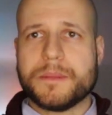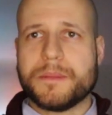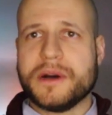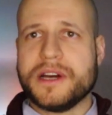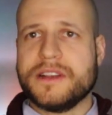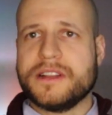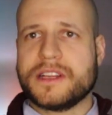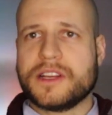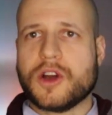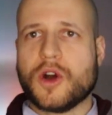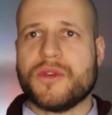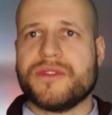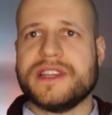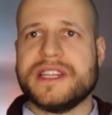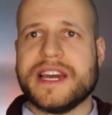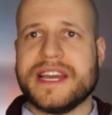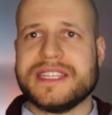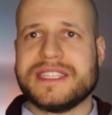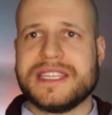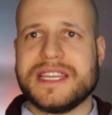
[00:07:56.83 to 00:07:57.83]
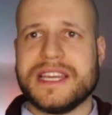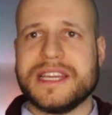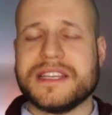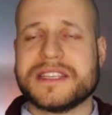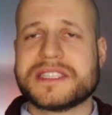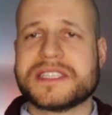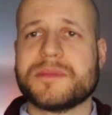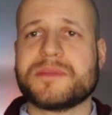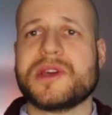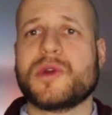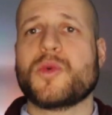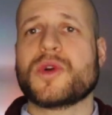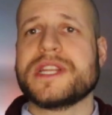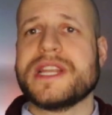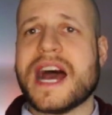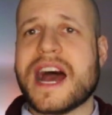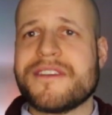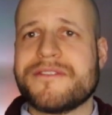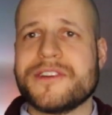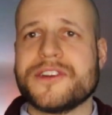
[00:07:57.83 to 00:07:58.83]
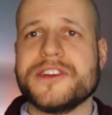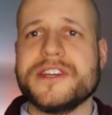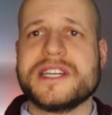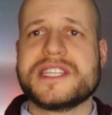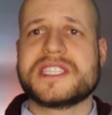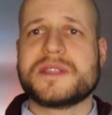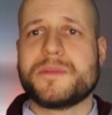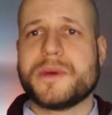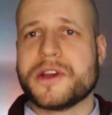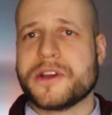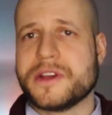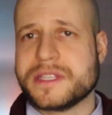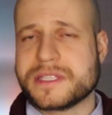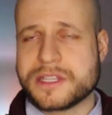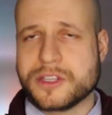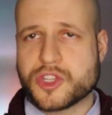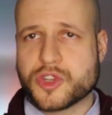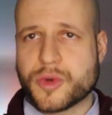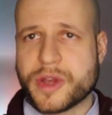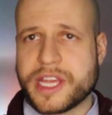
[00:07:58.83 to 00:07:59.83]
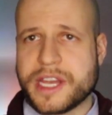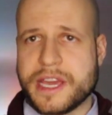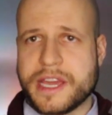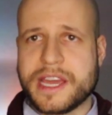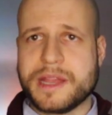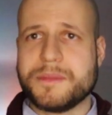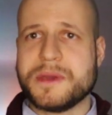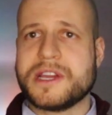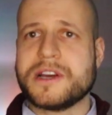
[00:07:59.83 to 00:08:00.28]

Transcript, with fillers: but COVID 19 is something we're not very experienced in treating, and